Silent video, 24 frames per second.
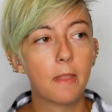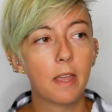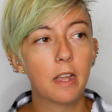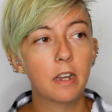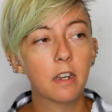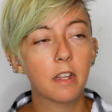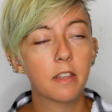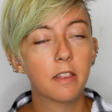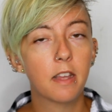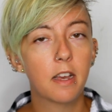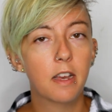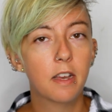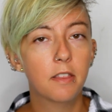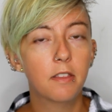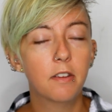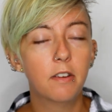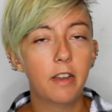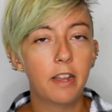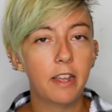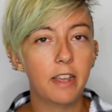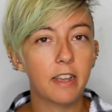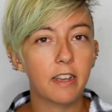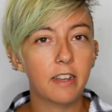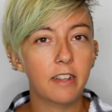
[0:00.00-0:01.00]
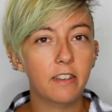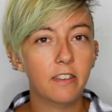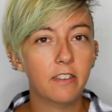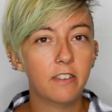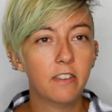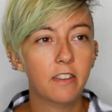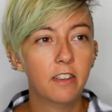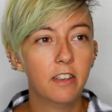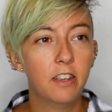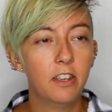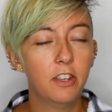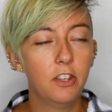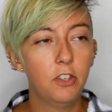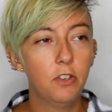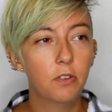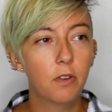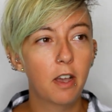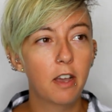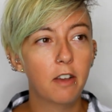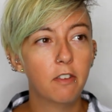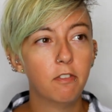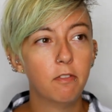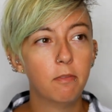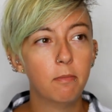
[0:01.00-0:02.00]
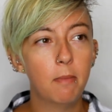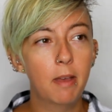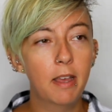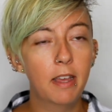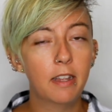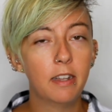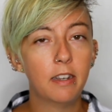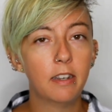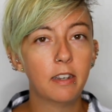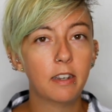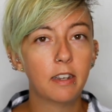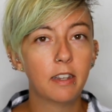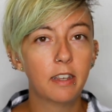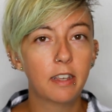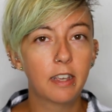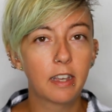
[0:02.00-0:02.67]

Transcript: And on the other hand, you have men